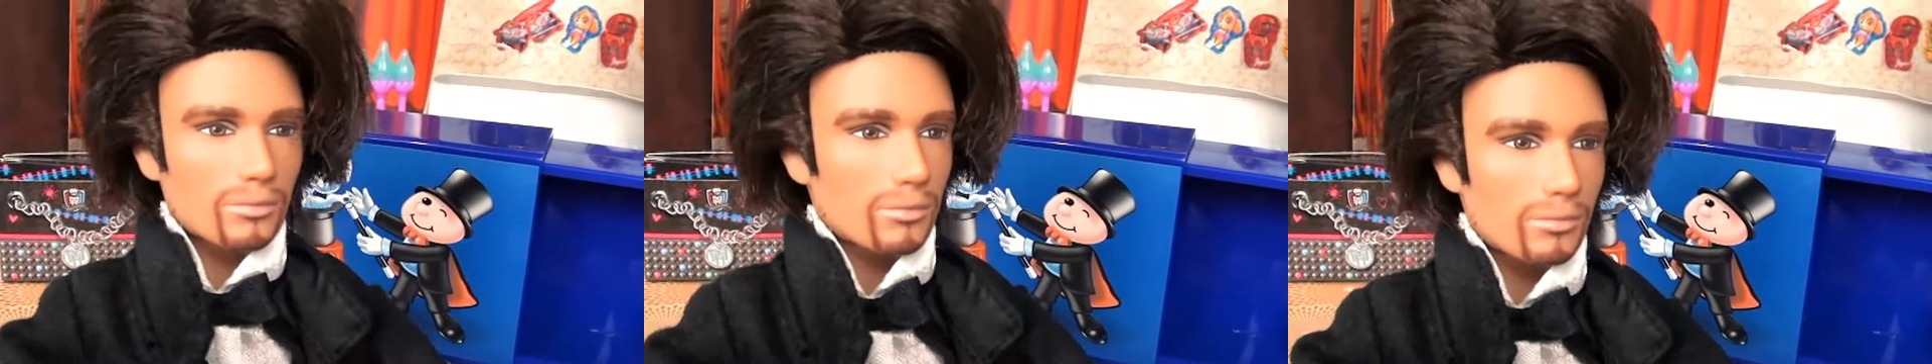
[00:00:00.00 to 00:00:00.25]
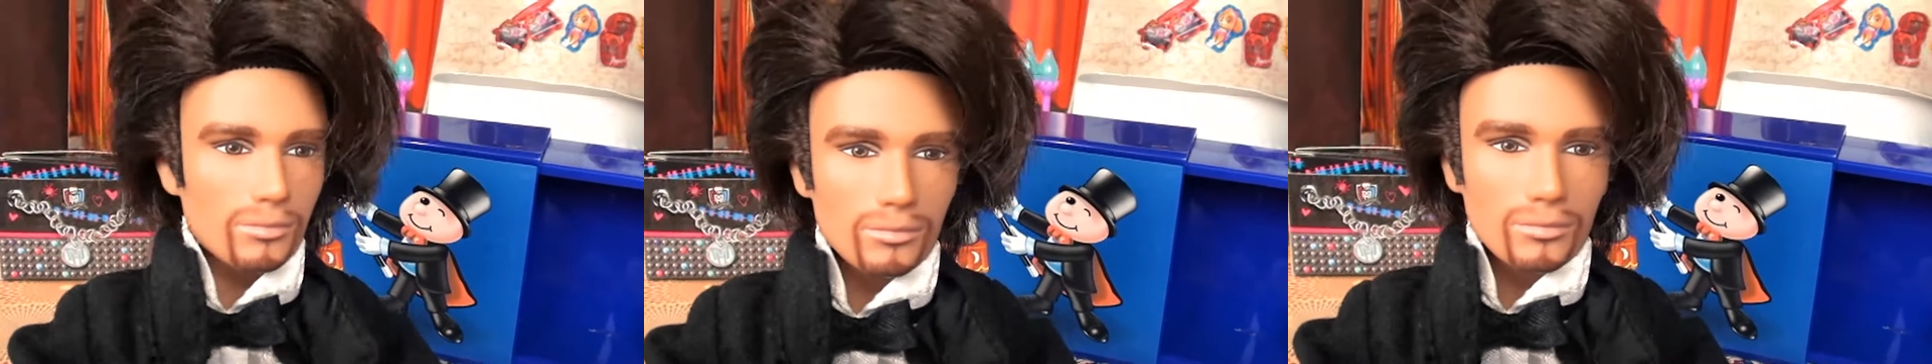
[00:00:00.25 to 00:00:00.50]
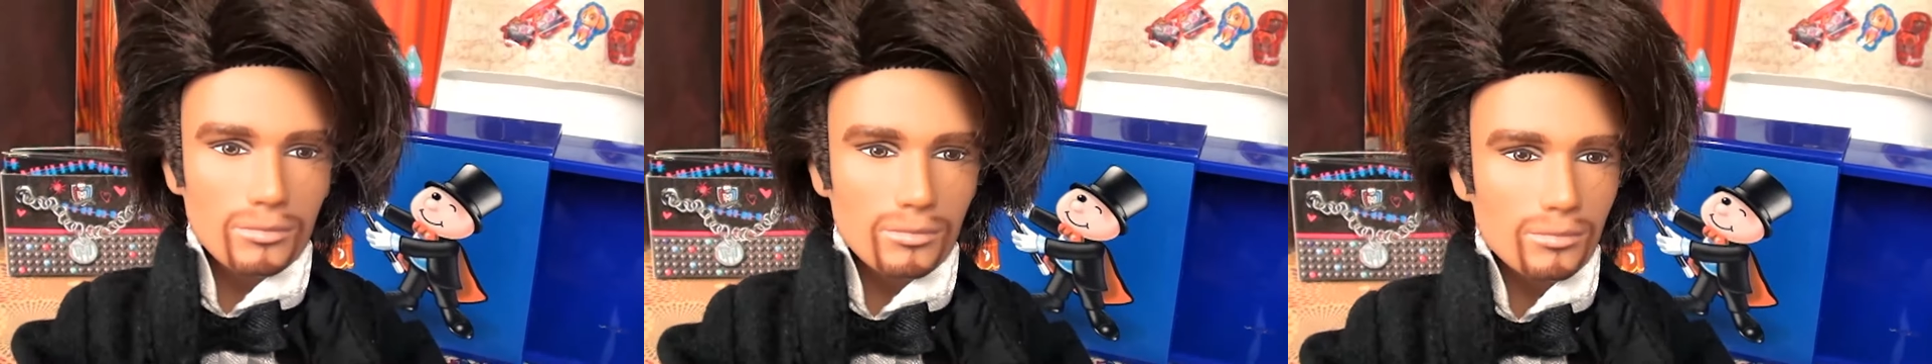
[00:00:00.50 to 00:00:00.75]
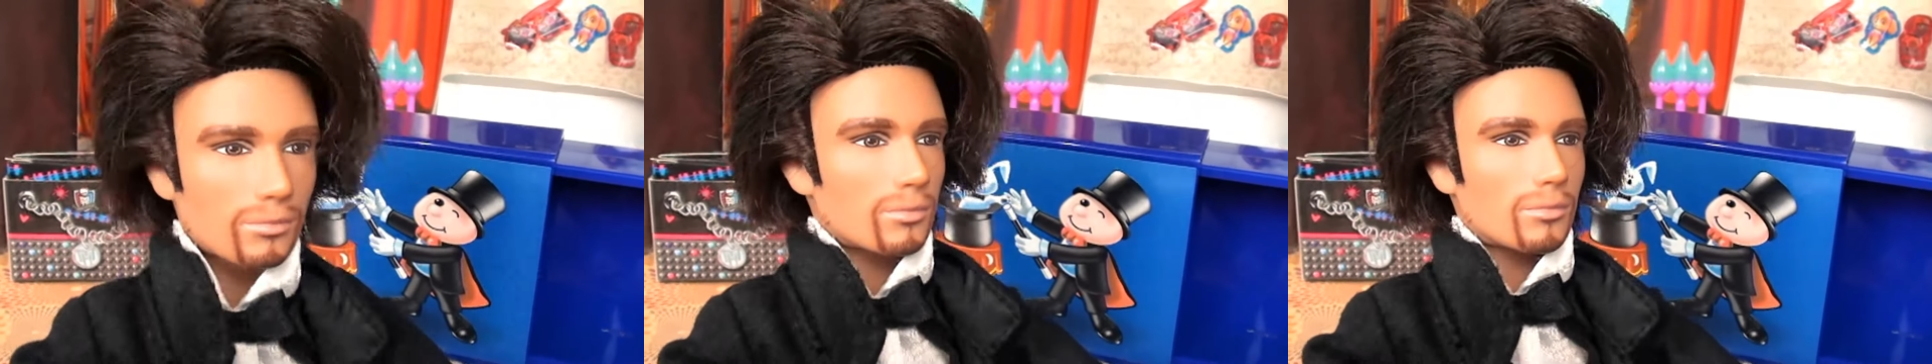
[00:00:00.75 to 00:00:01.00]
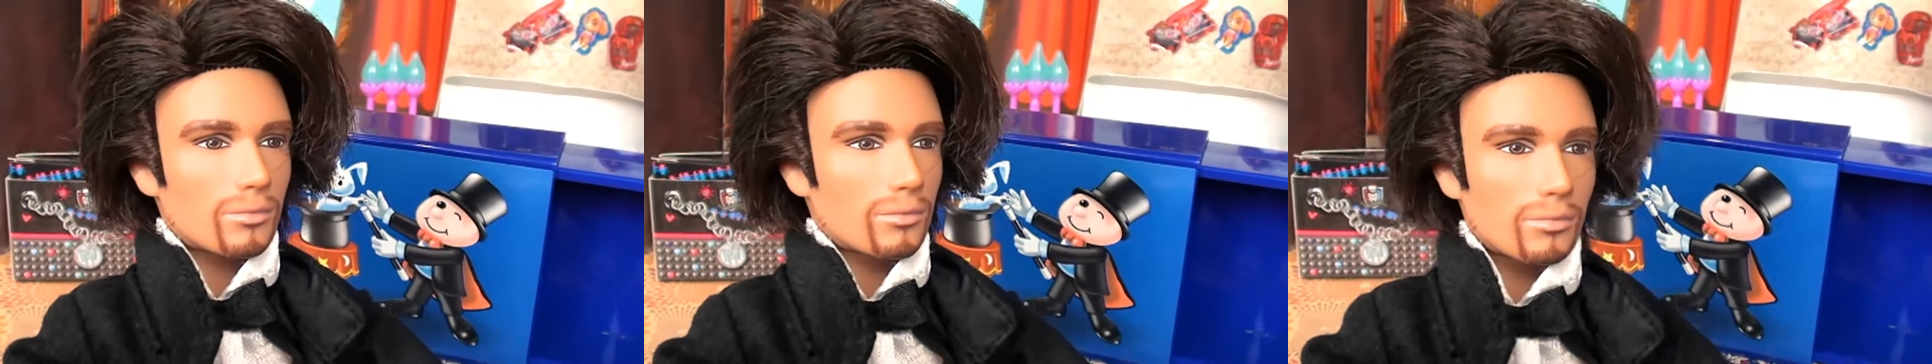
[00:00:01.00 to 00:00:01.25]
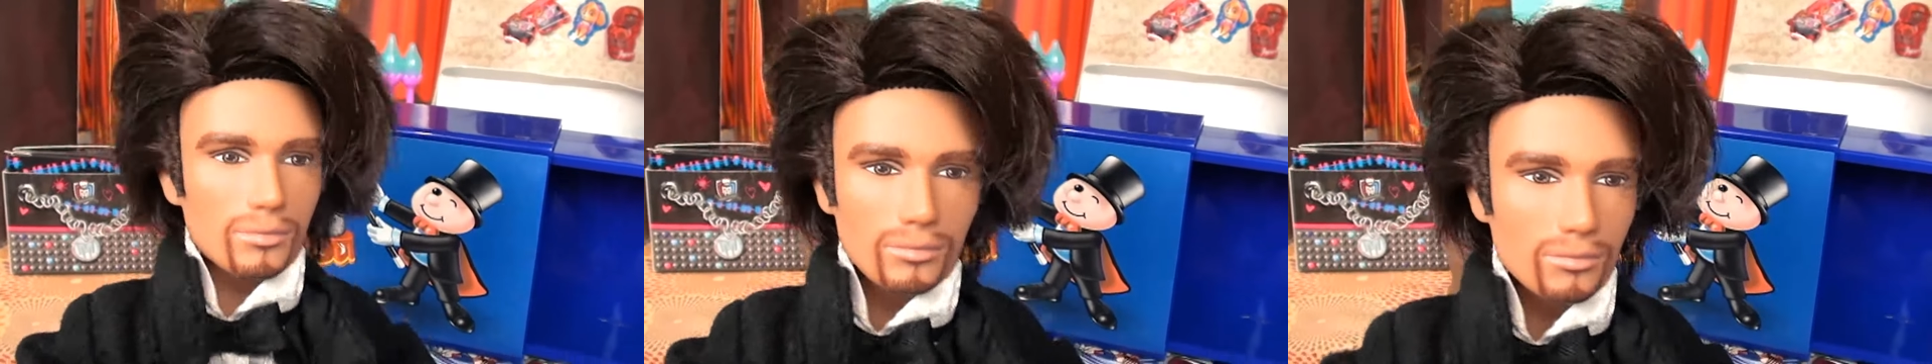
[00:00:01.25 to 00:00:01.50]
Now, if uh, you could
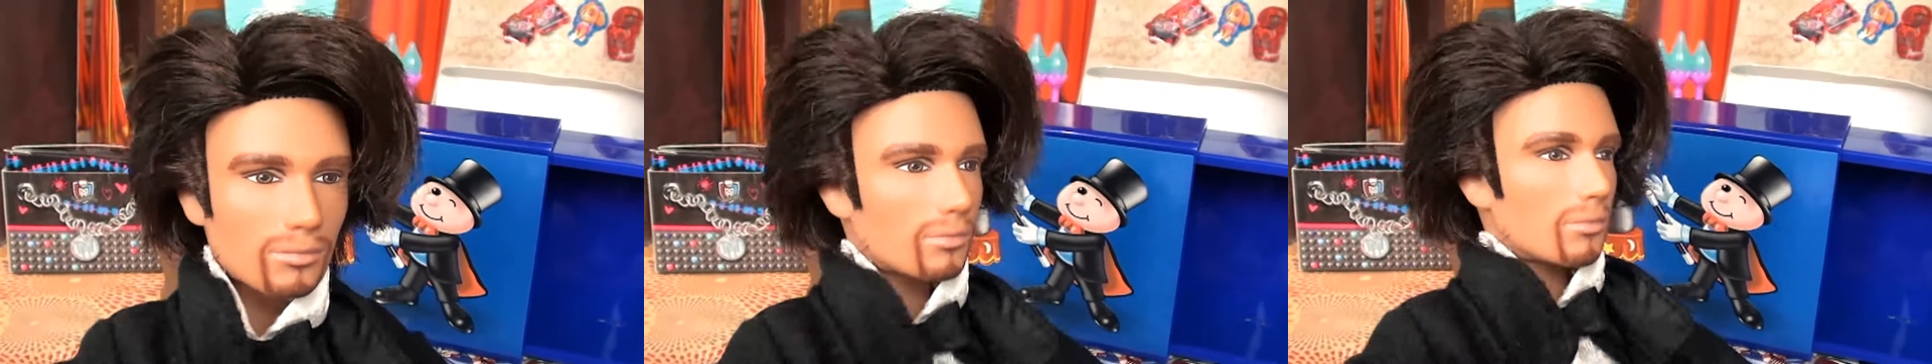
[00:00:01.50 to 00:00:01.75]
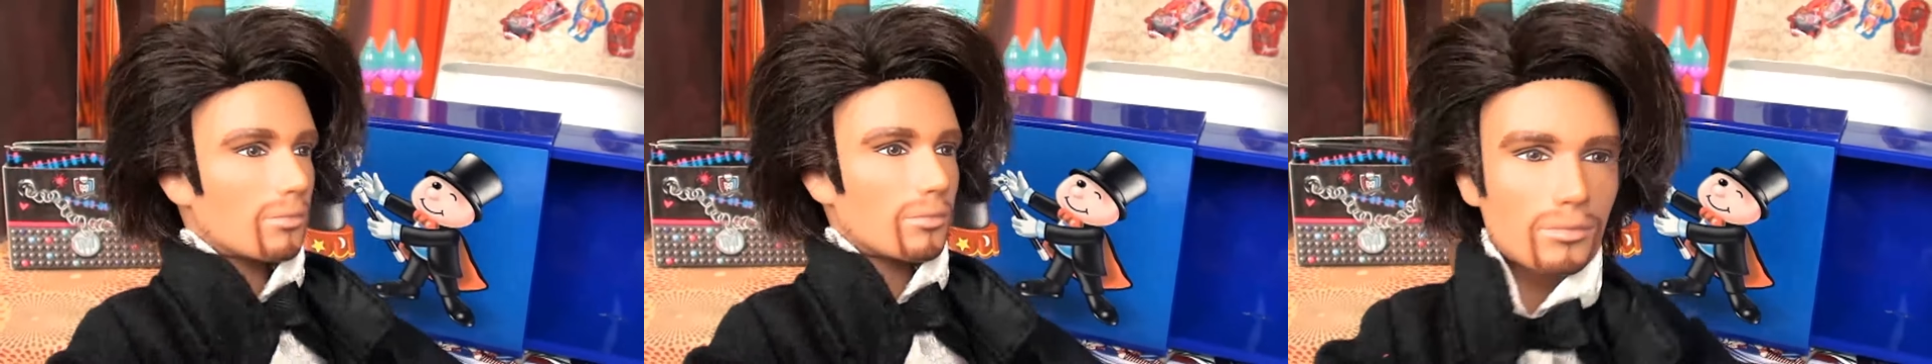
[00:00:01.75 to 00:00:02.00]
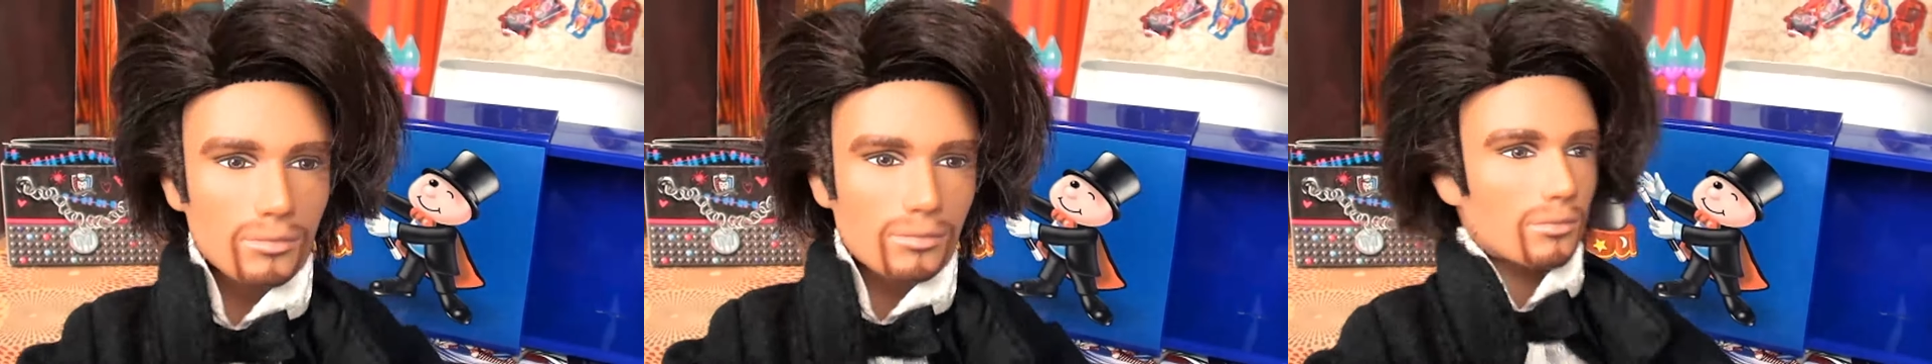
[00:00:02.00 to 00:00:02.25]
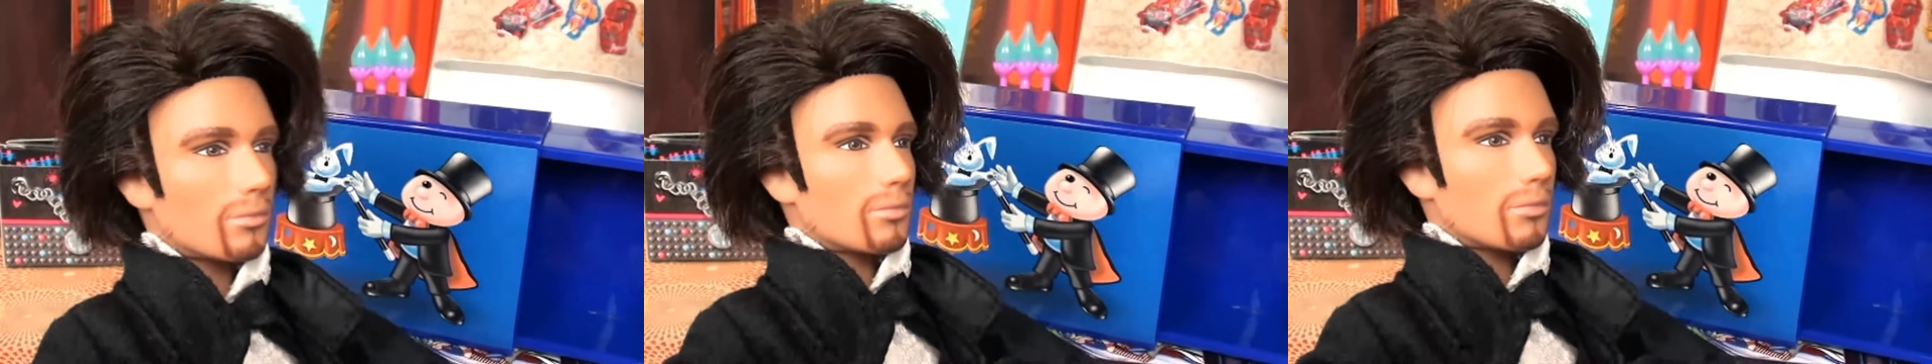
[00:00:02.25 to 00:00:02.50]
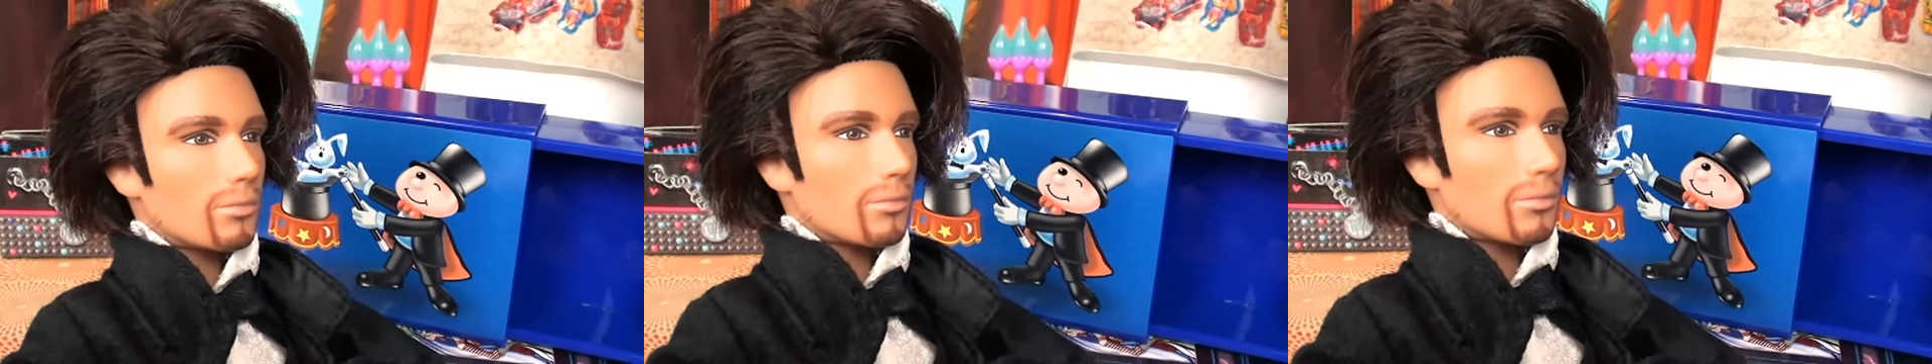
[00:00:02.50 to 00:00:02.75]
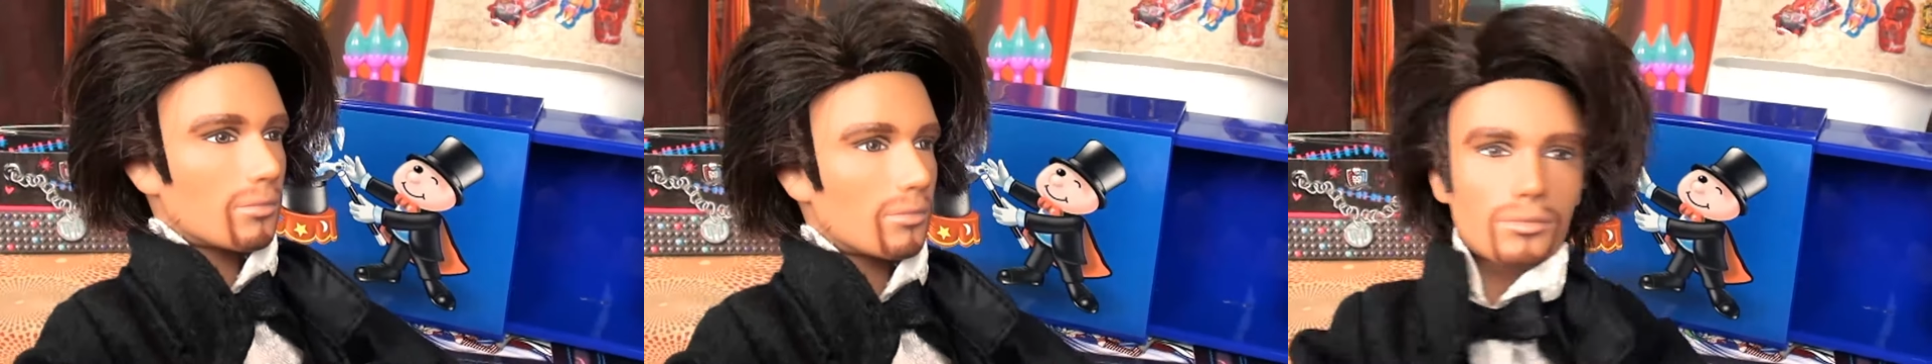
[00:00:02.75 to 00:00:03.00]
close that up for me, Anya,
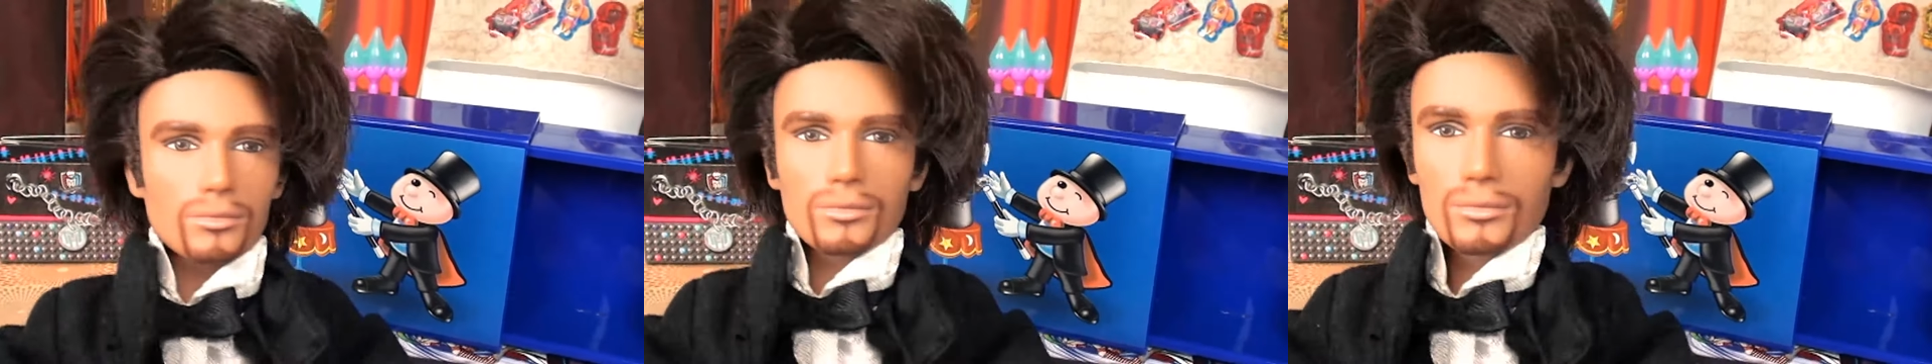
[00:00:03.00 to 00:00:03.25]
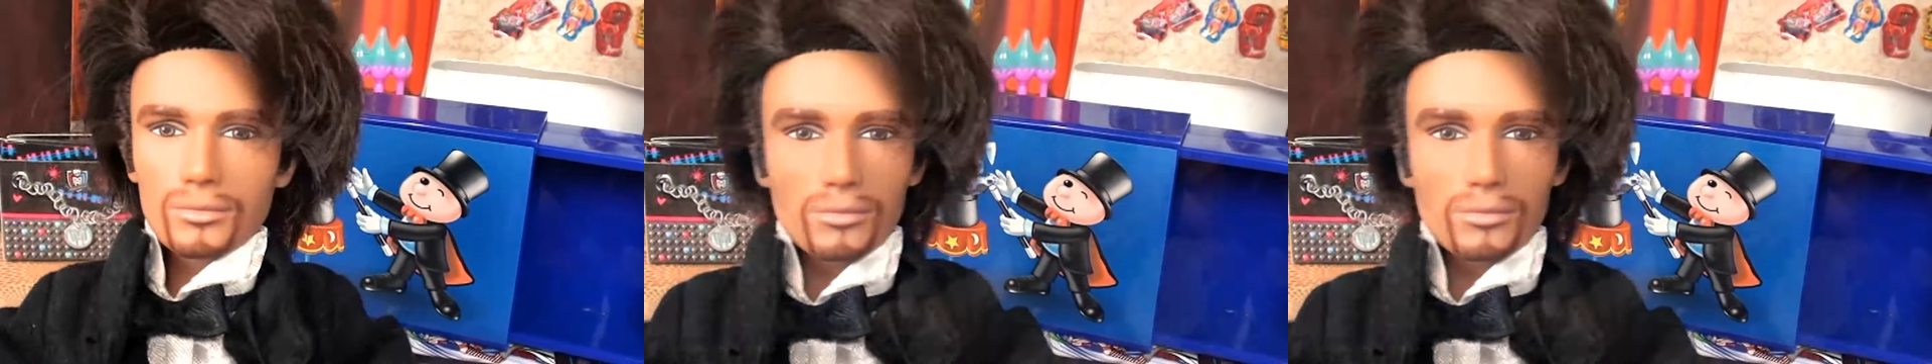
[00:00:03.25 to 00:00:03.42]
we'll get